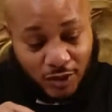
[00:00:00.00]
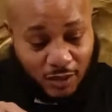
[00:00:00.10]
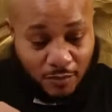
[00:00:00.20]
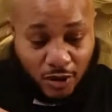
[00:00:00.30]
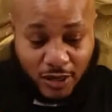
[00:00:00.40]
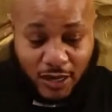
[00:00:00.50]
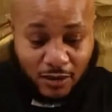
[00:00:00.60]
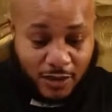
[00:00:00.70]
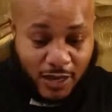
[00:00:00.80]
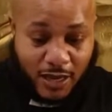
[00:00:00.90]
I bought it out
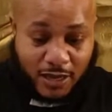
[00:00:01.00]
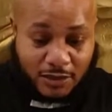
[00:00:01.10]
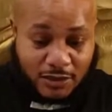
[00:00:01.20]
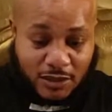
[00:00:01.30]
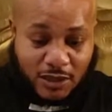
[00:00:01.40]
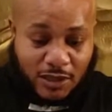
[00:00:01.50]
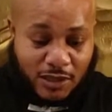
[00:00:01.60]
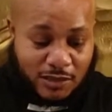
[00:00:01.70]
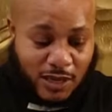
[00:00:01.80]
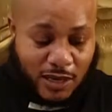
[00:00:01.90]
cash.
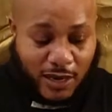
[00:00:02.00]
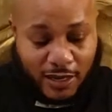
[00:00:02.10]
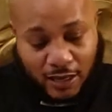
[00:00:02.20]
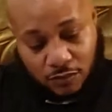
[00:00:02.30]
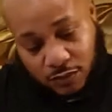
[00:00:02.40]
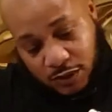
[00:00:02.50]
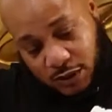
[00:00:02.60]
It's not like I would,